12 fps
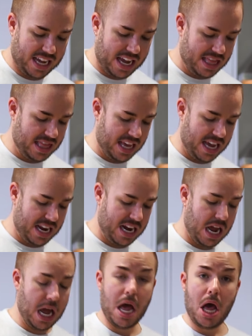and
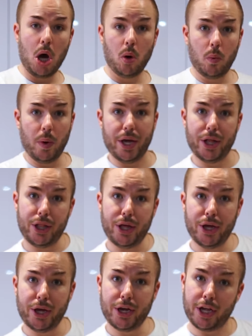then
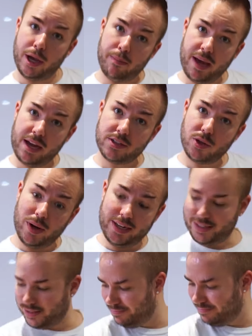we'll come back to it.